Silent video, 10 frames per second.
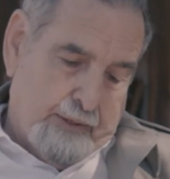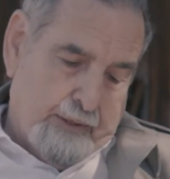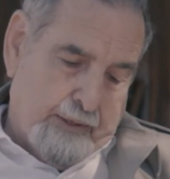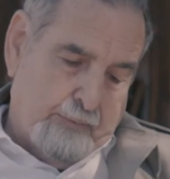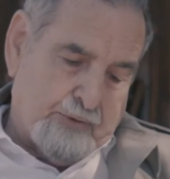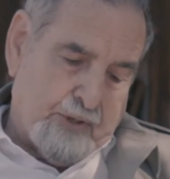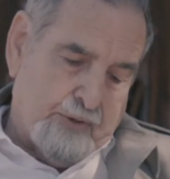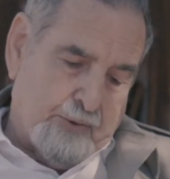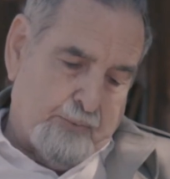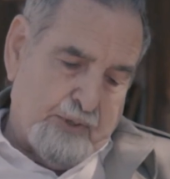He was
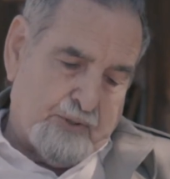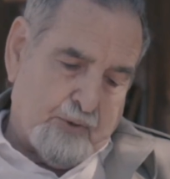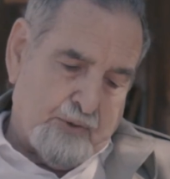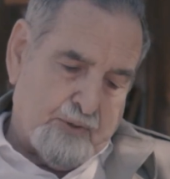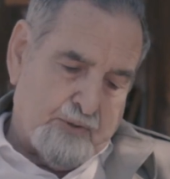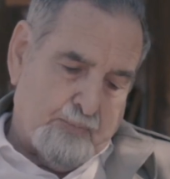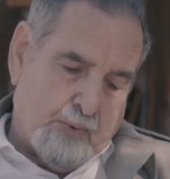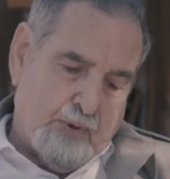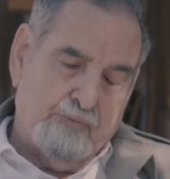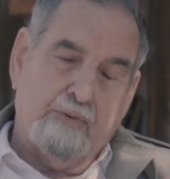on the Resources
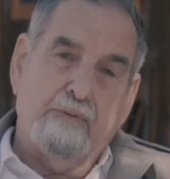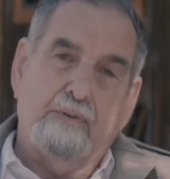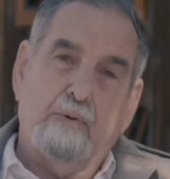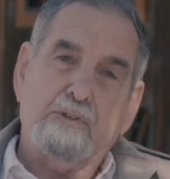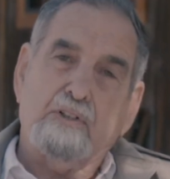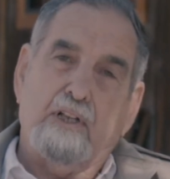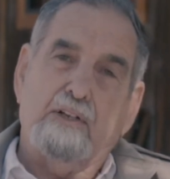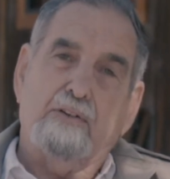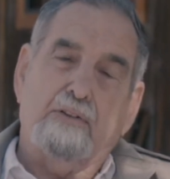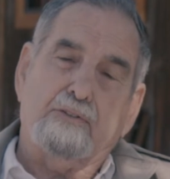Board, which
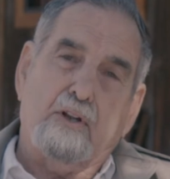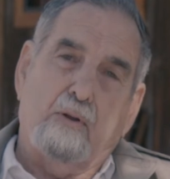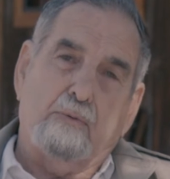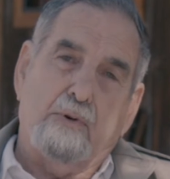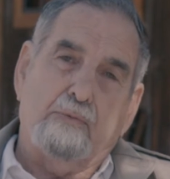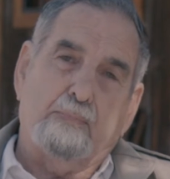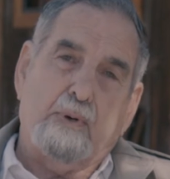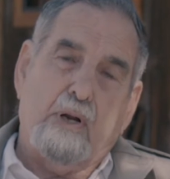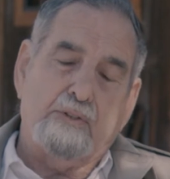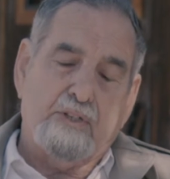led to the Salt River
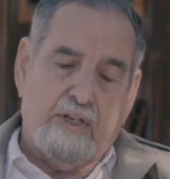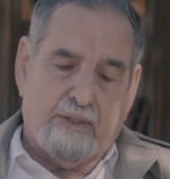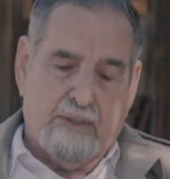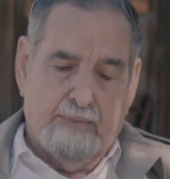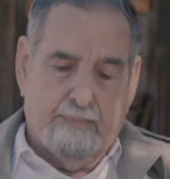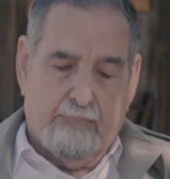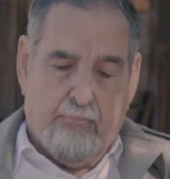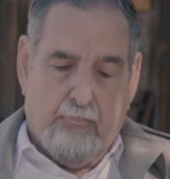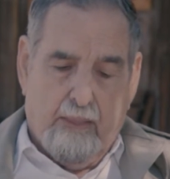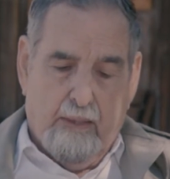Project.
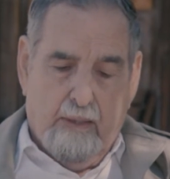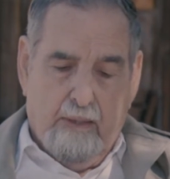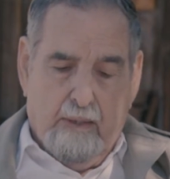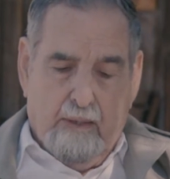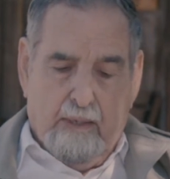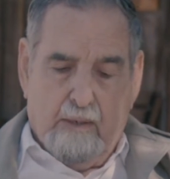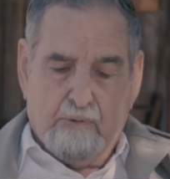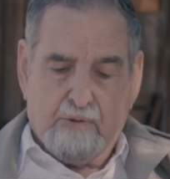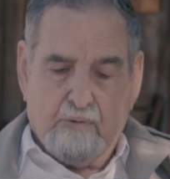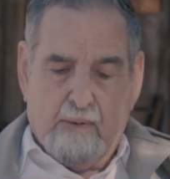He
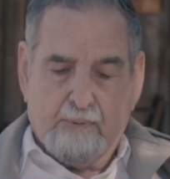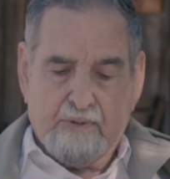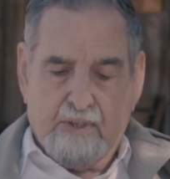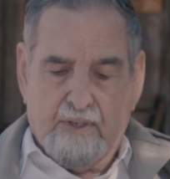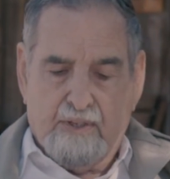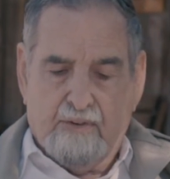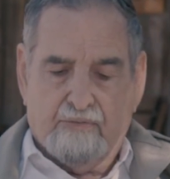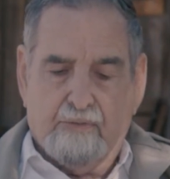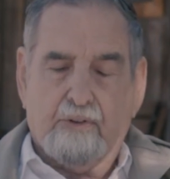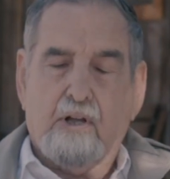was representative
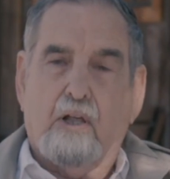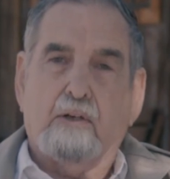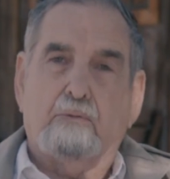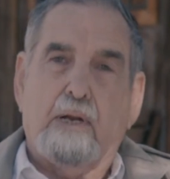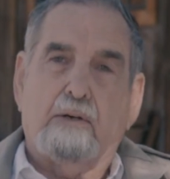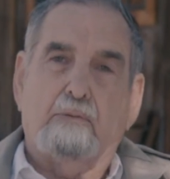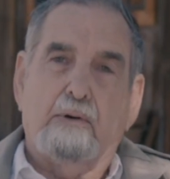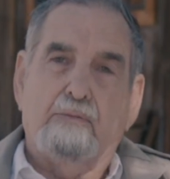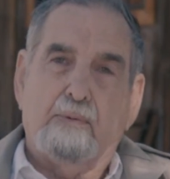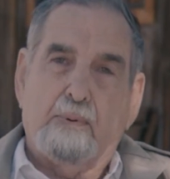for the Colorado
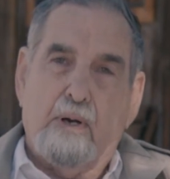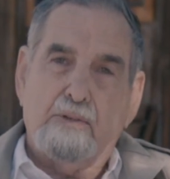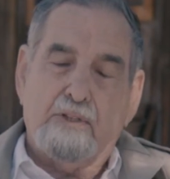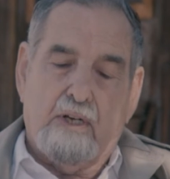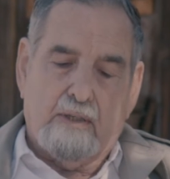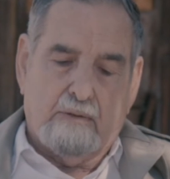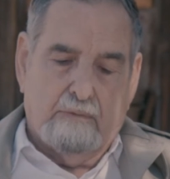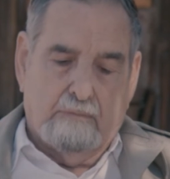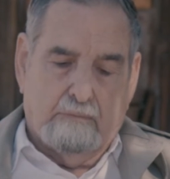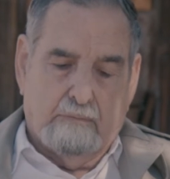River Project.
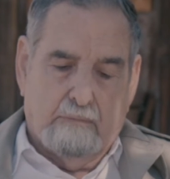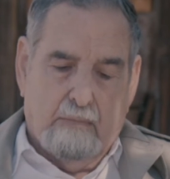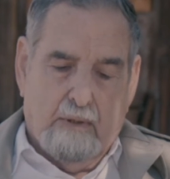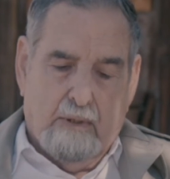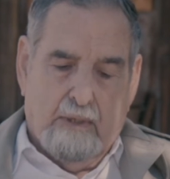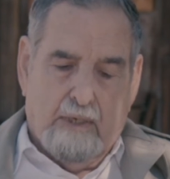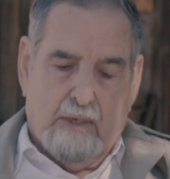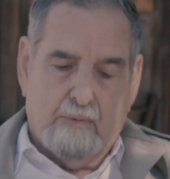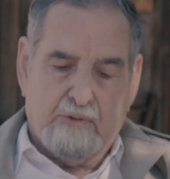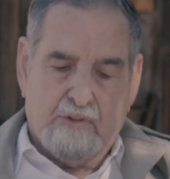
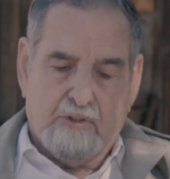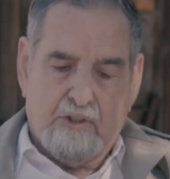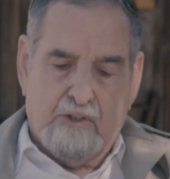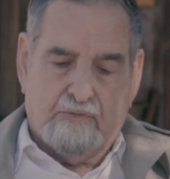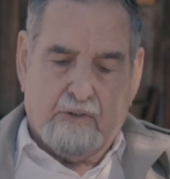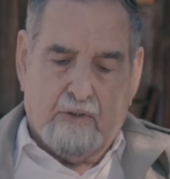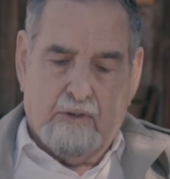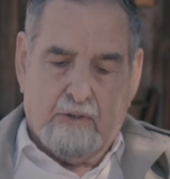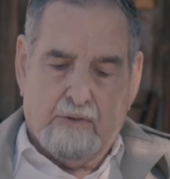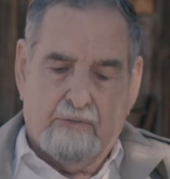He was the chief
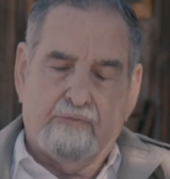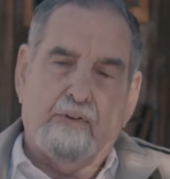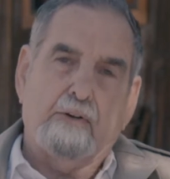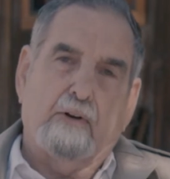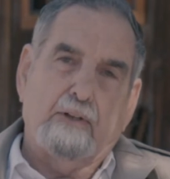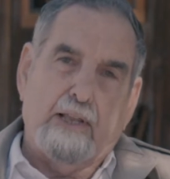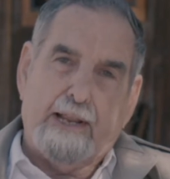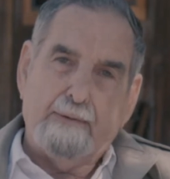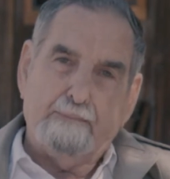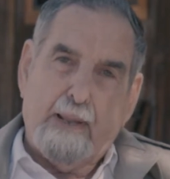clerk of the Federal
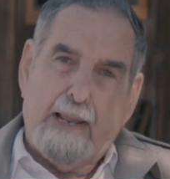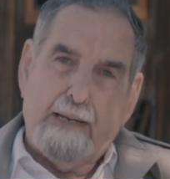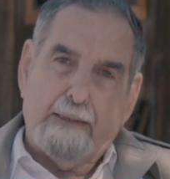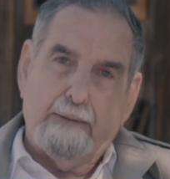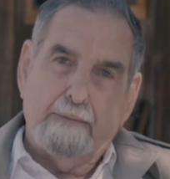Land Bank.